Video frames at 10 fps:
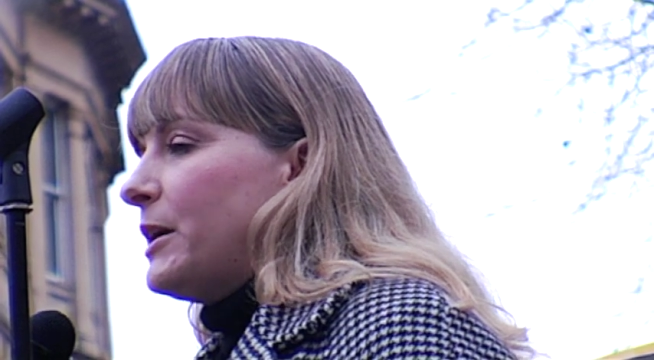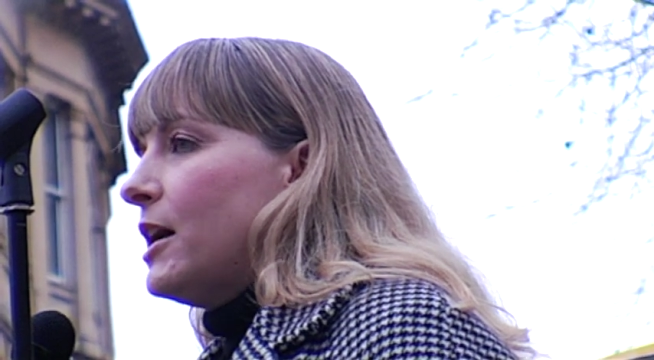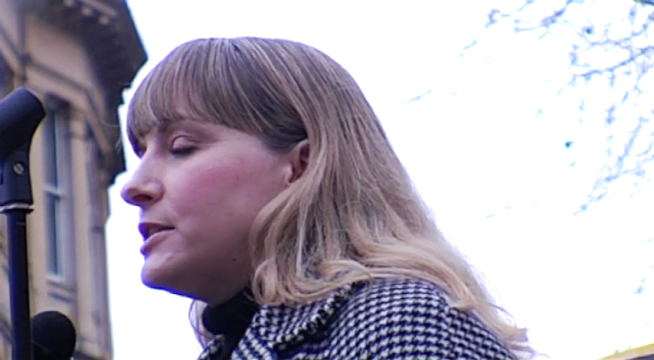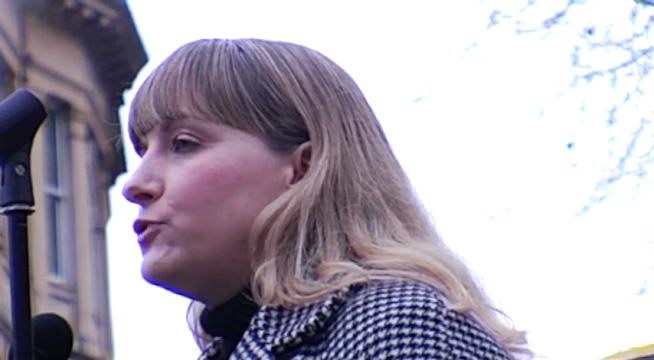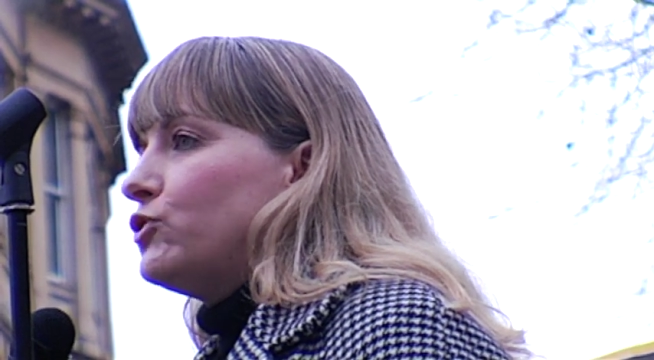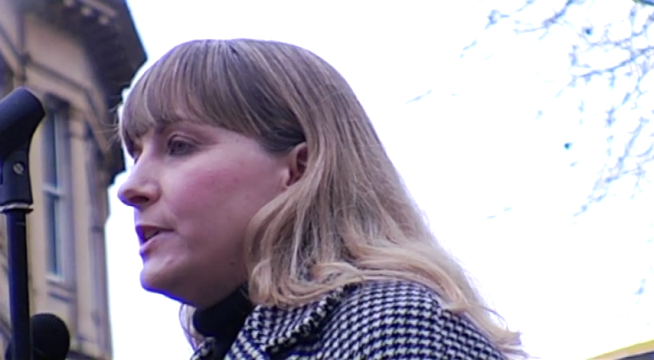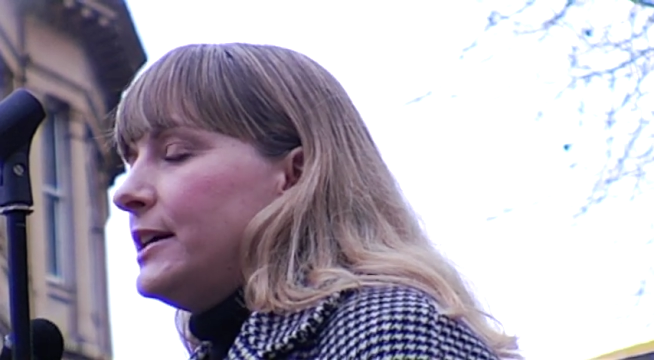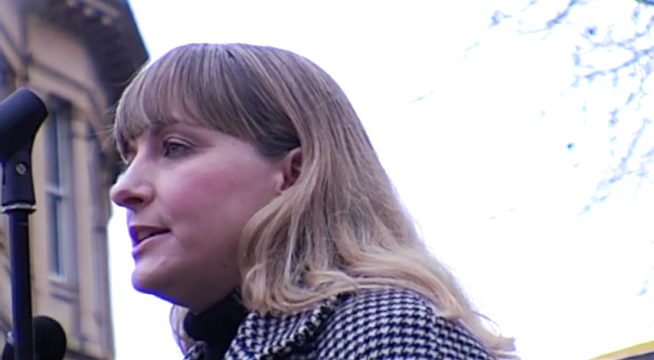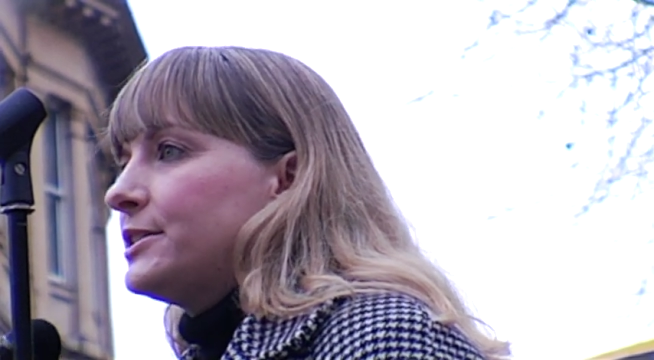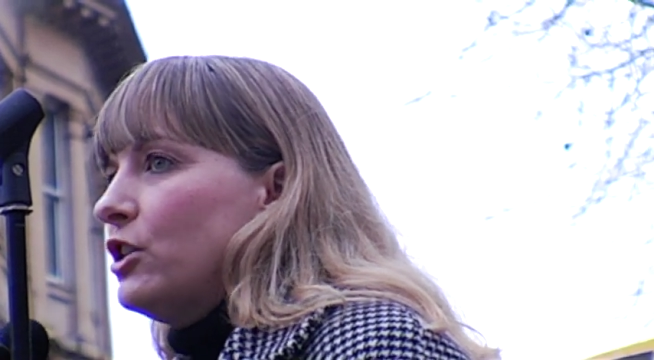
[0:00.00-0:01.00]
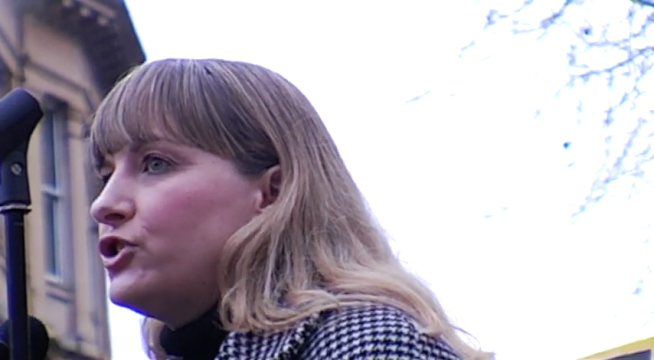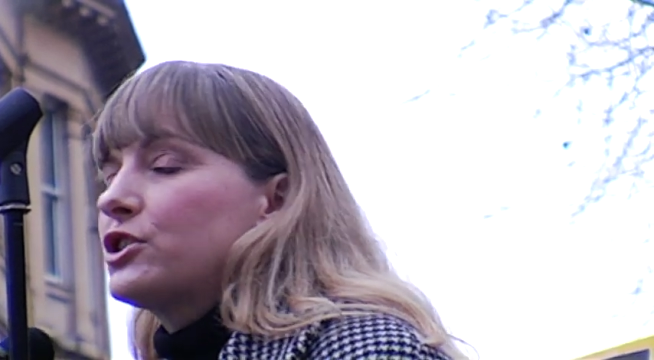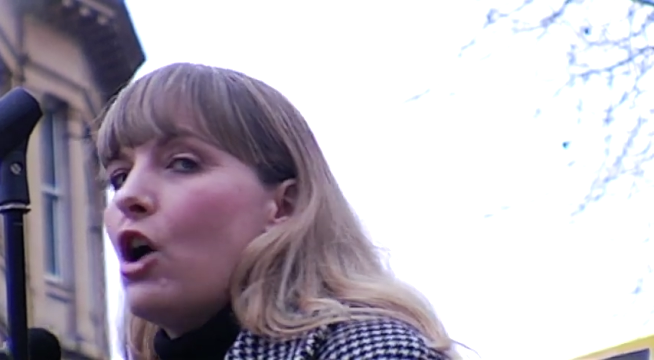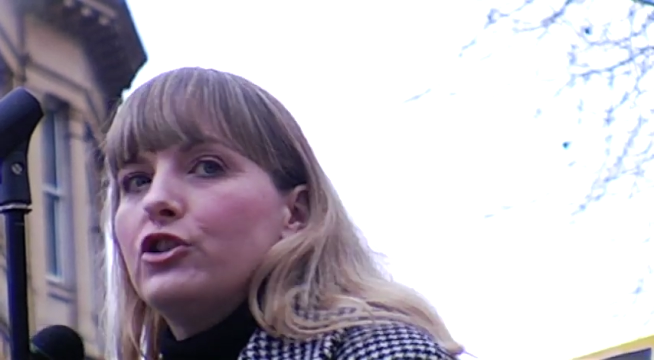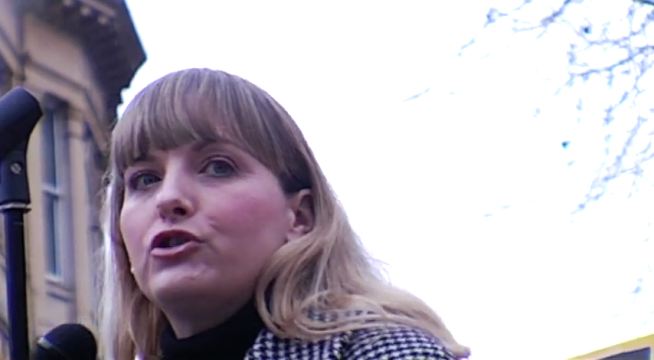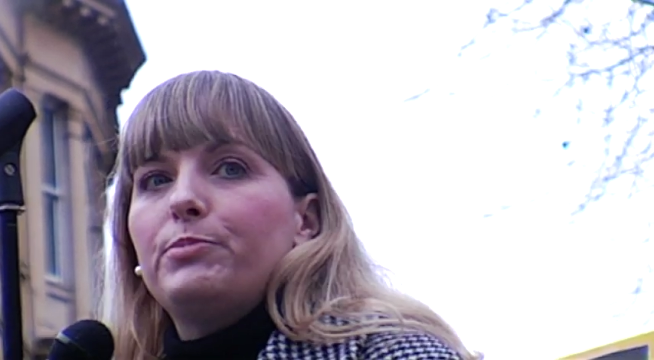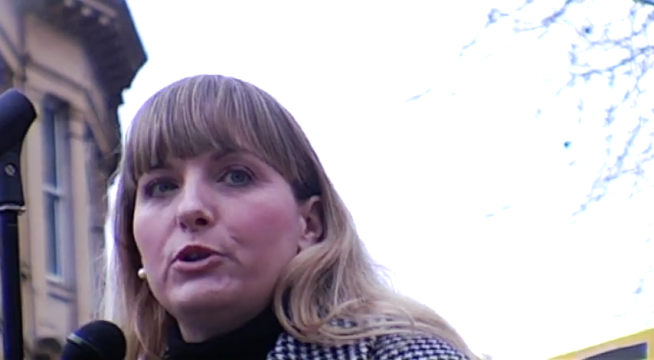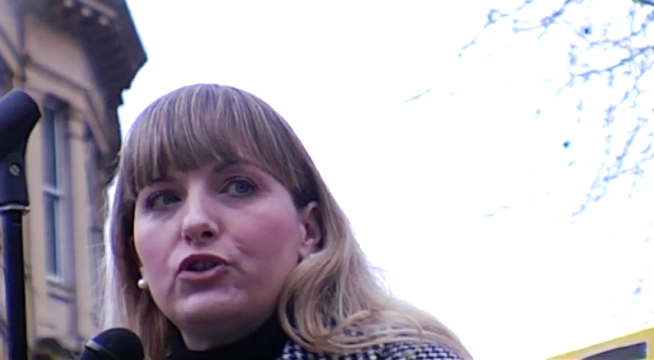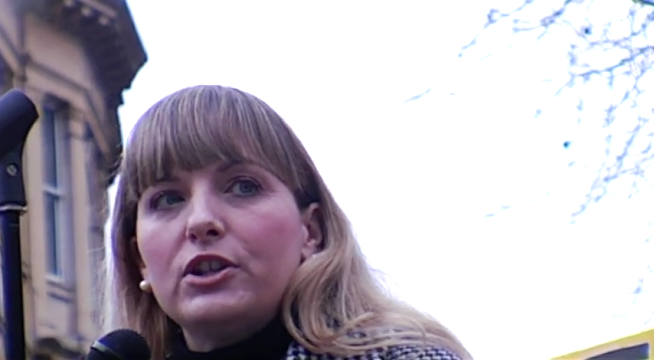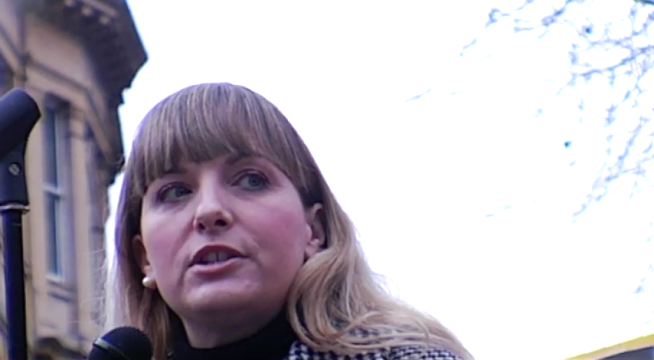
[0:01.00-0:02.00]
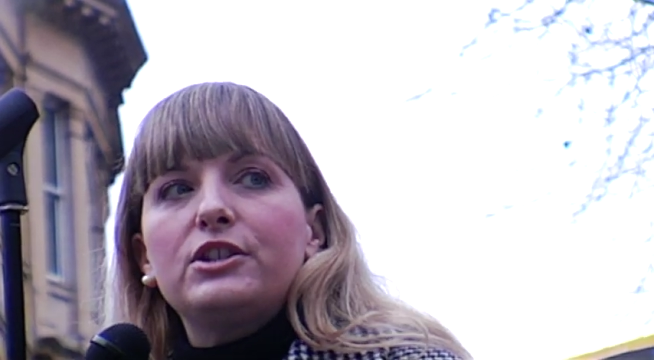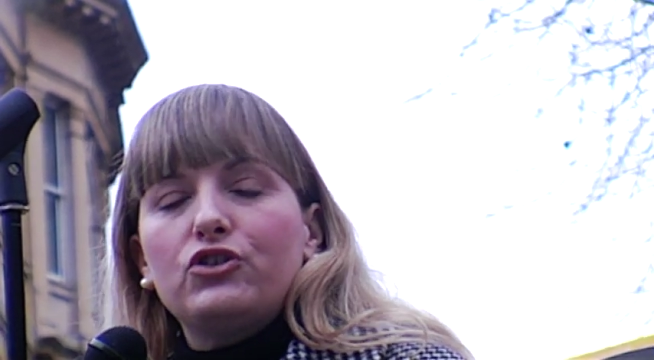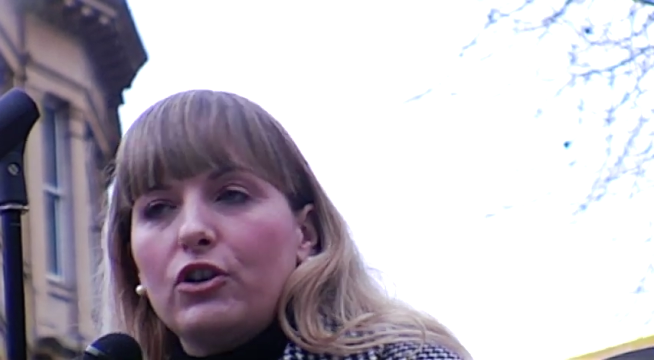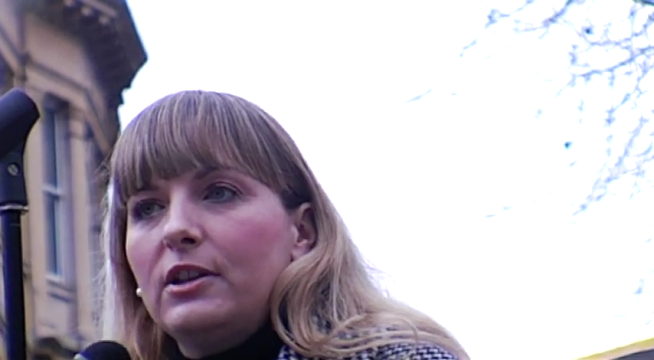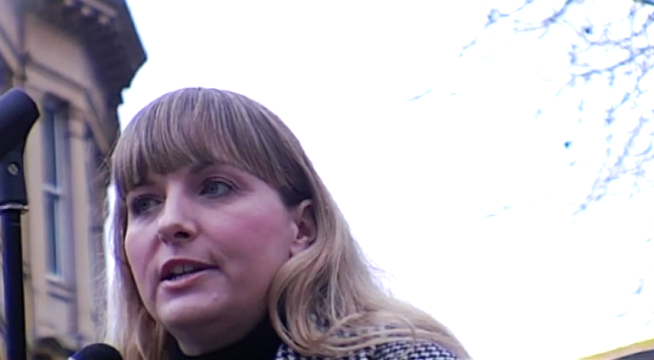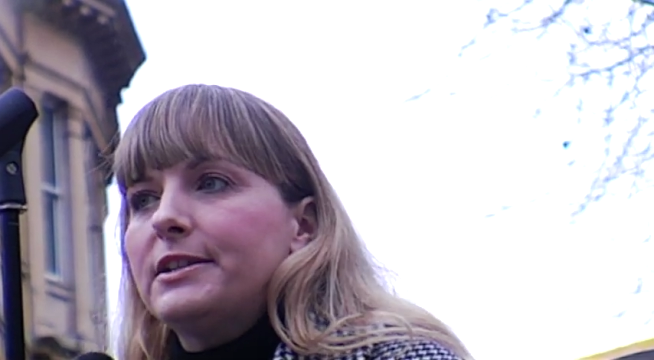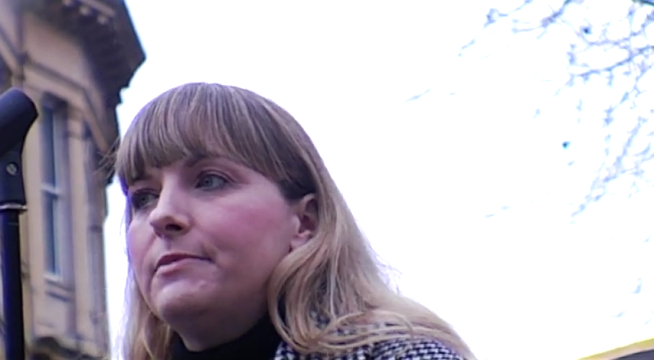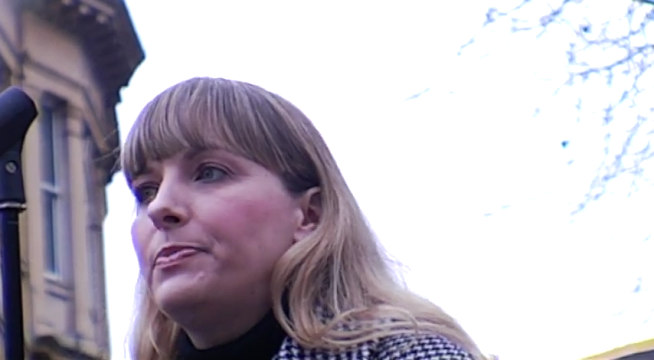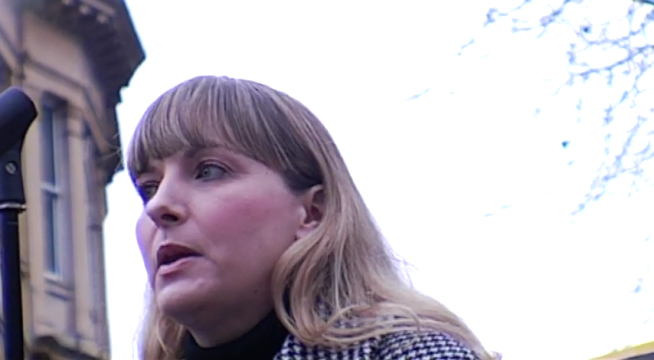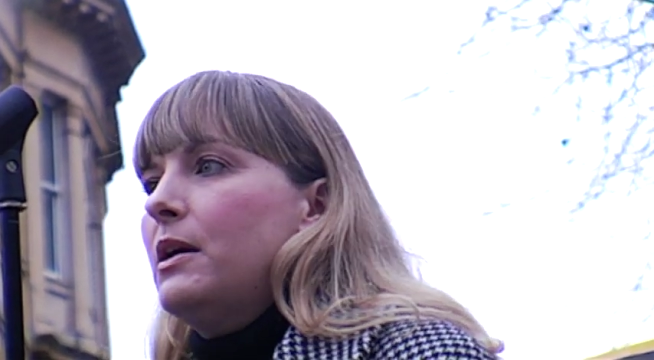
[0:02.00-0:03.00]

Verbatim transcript: because of Julian Assange's contributions to journalism,